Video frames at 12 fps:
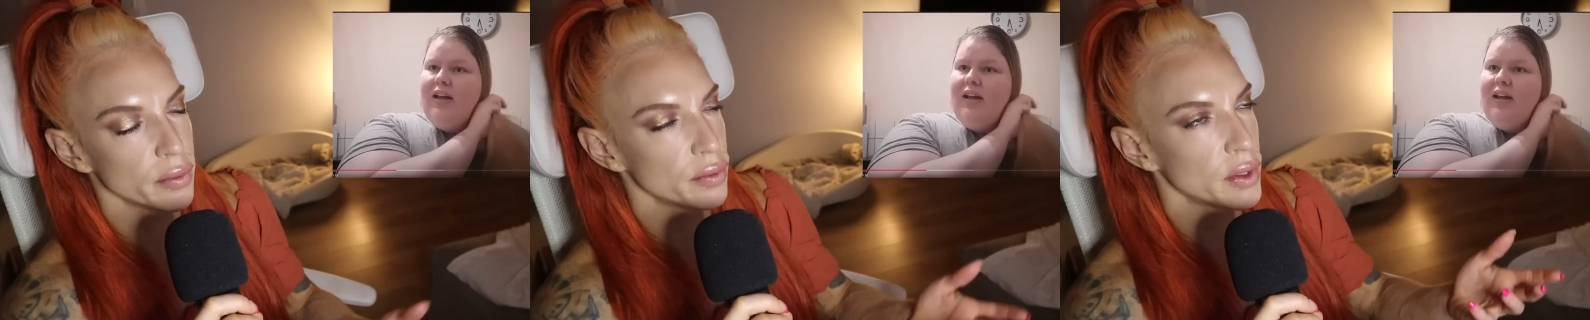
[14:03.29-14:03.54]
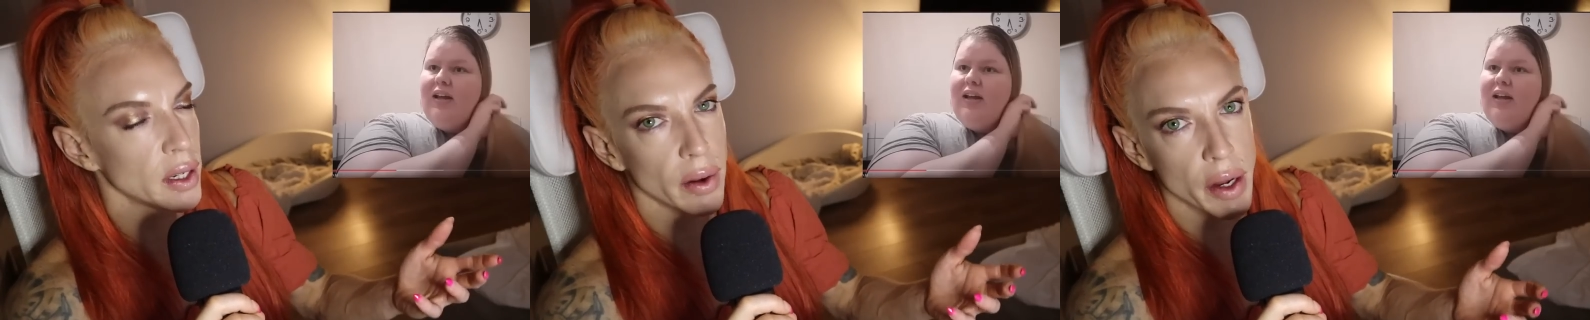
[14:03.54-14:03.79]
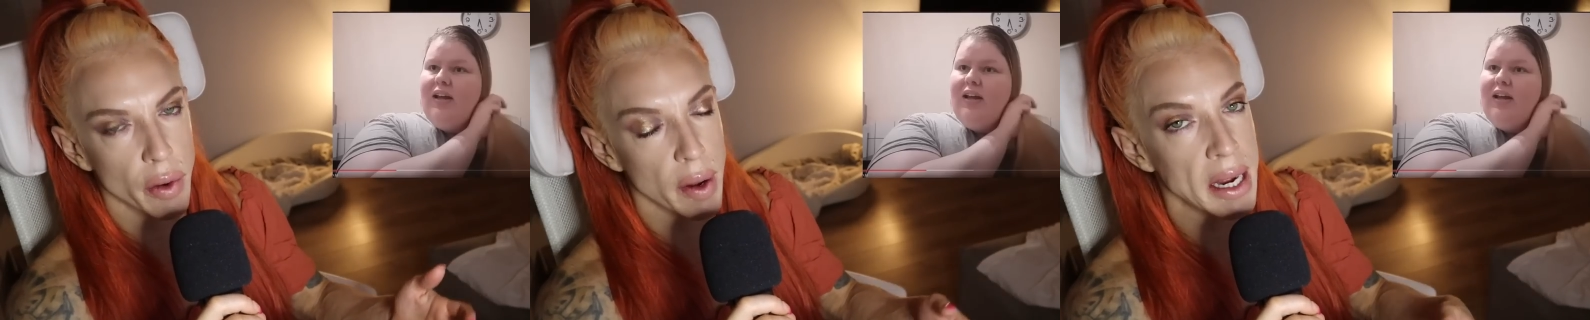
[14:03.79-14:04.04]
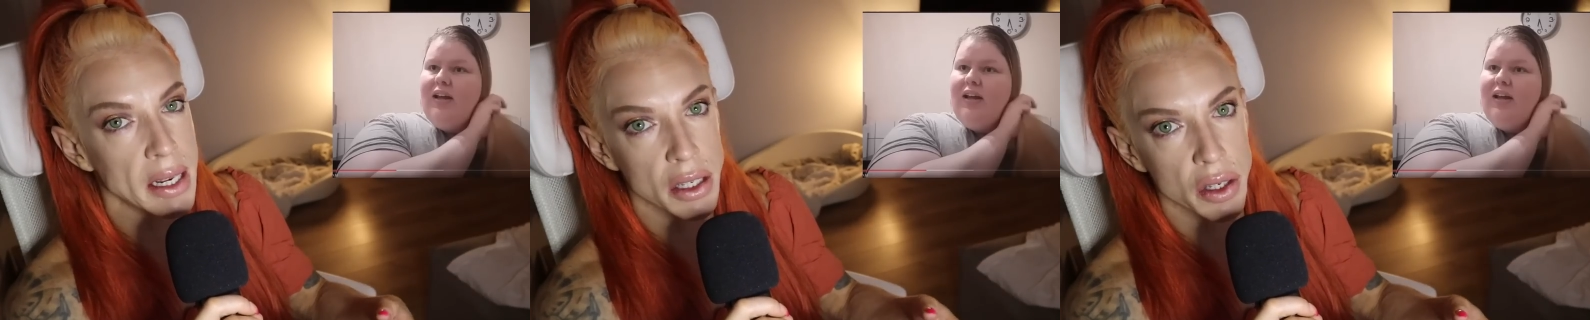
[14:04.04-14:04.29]
Speaker 1: you know, you'll
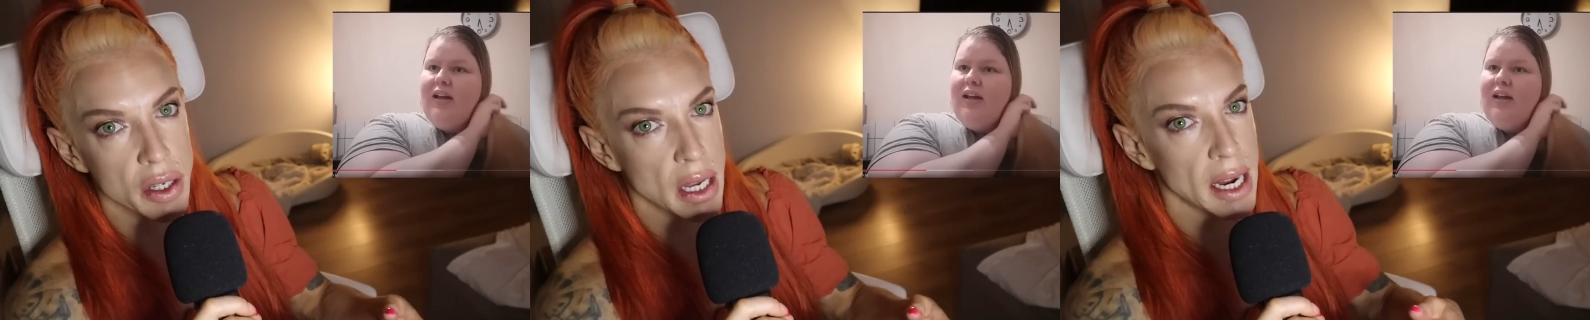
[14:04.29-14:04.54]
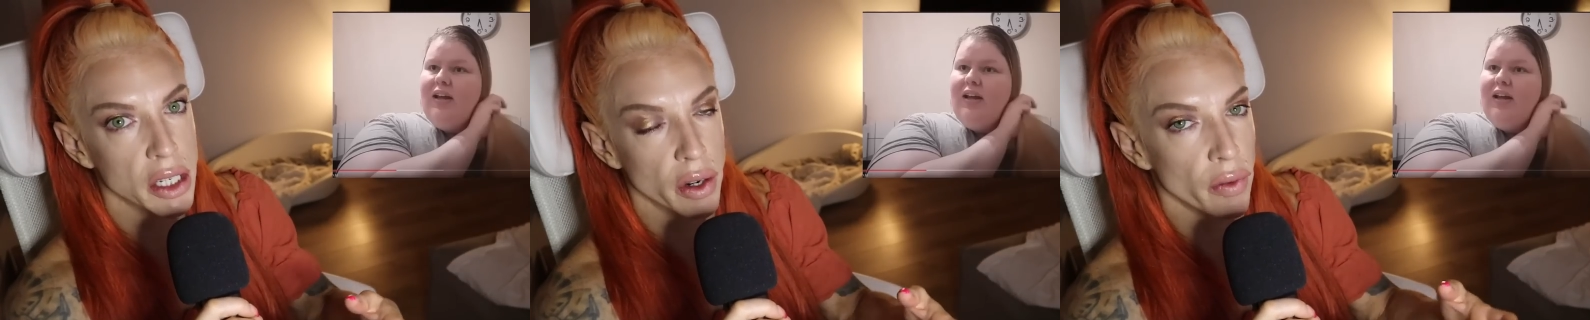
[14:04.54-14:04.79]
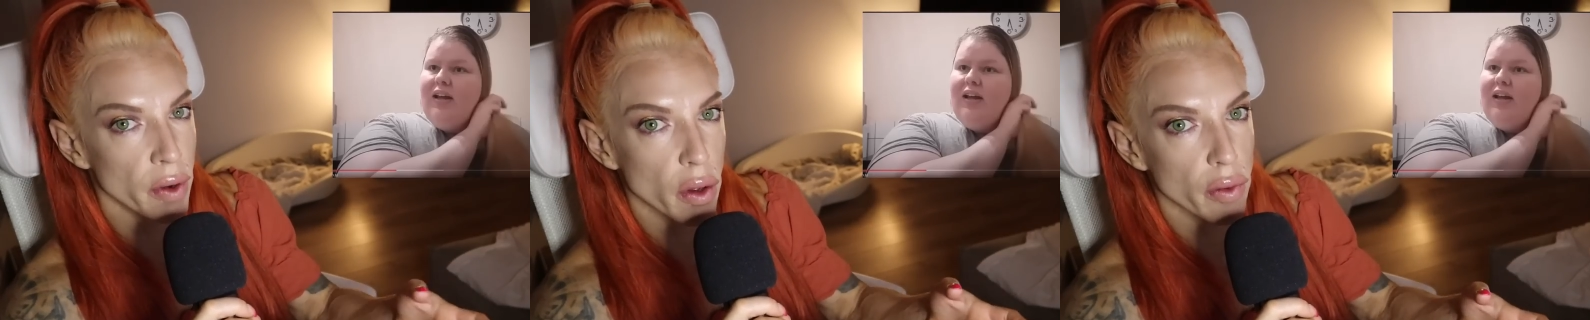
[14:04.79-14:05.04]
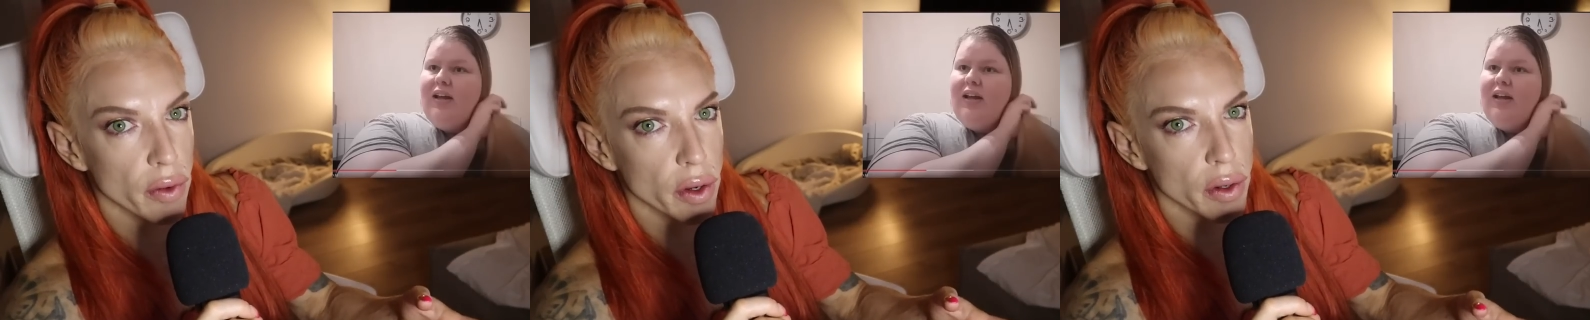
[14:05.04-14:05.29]
eat just extra real
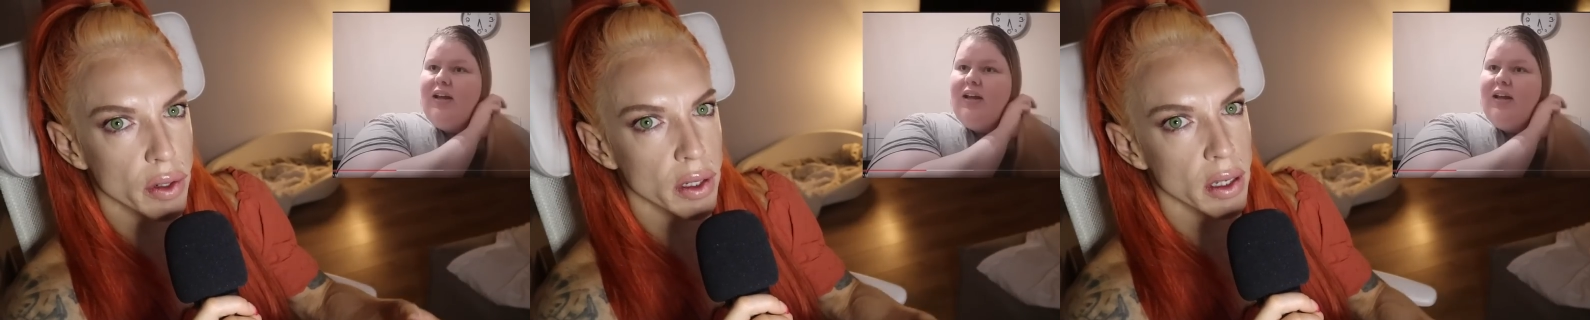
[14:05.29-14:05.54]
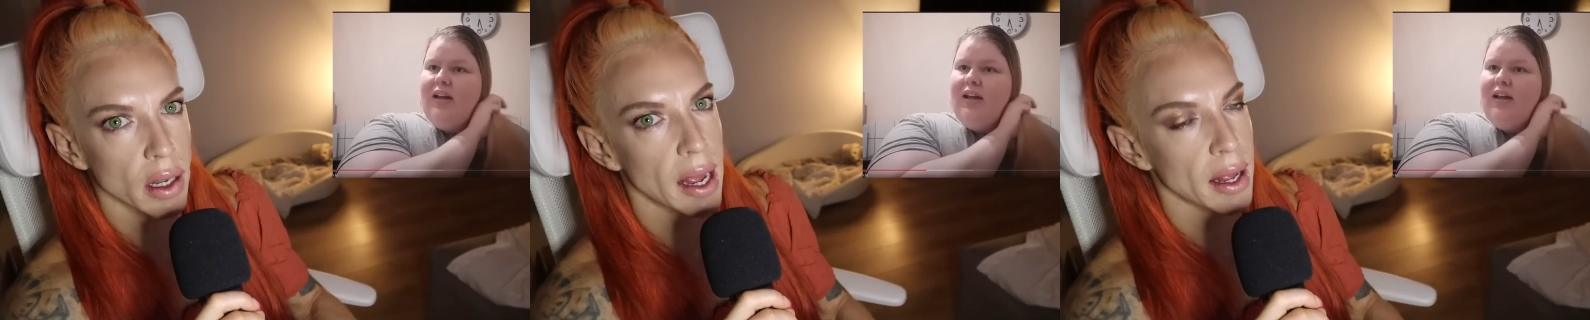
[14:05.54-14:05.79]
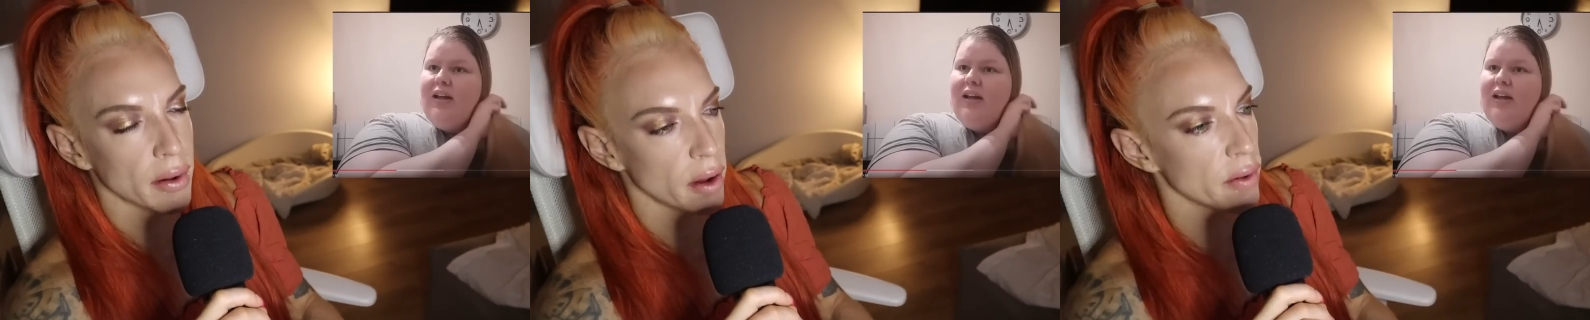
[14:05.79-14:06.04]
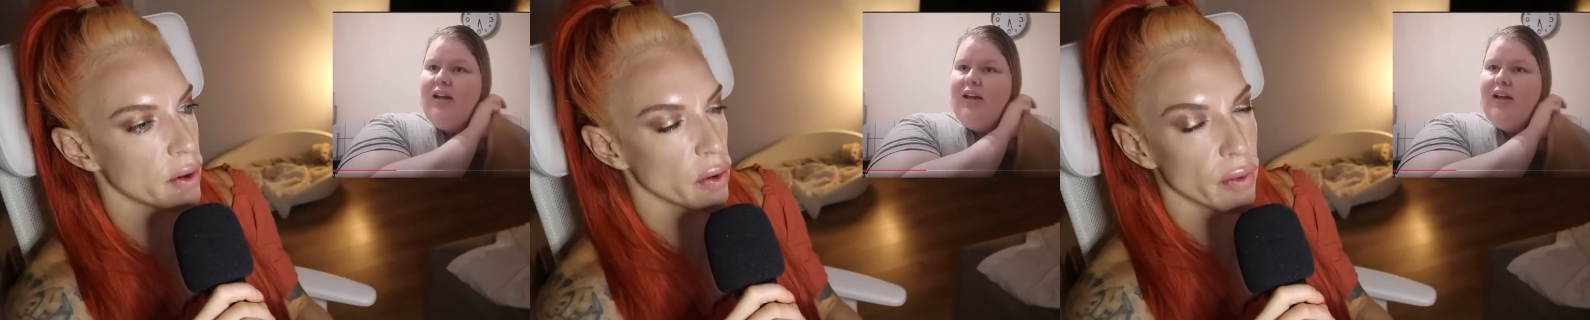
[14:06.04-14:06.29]
food.
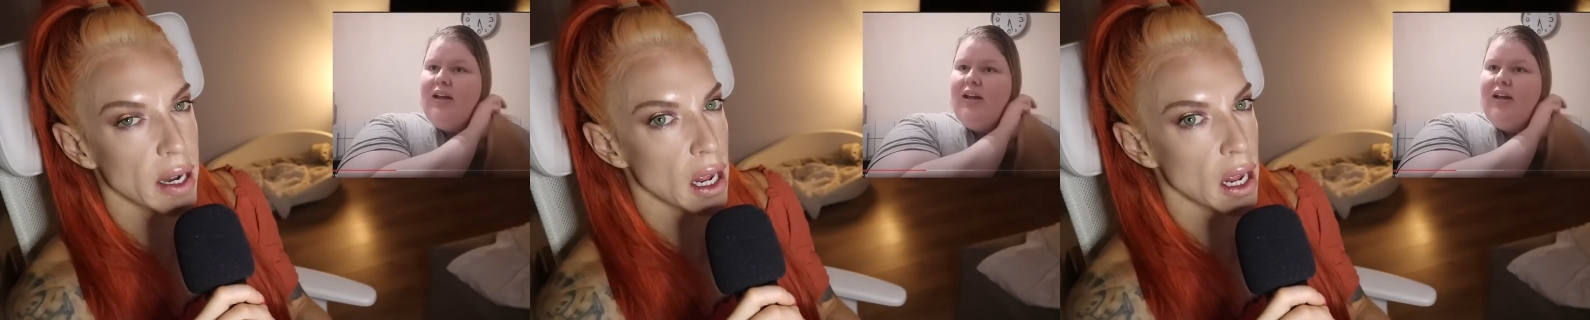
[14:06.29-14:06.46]
If you're really